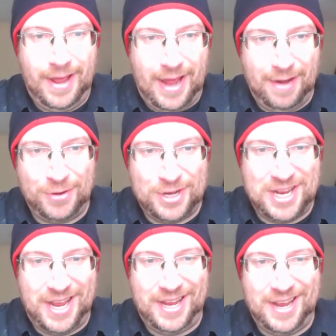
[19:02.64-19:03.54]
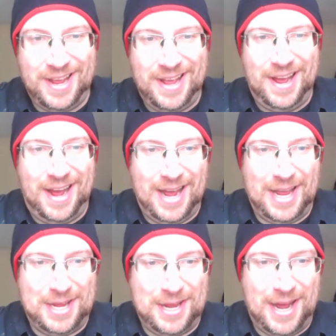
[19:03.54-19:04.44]
every day
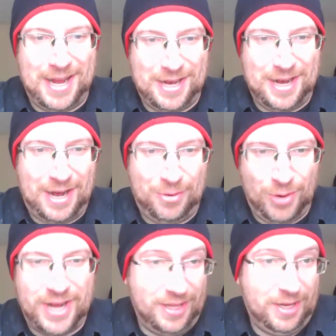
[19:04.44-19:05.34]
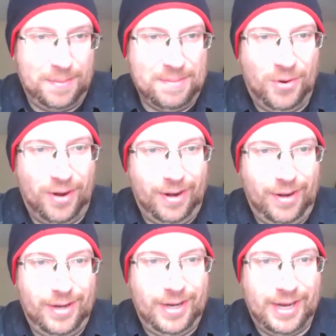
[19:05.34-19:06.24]
I, I I write a little bit more
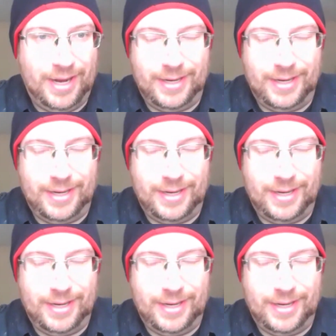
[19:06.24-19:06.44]
in it.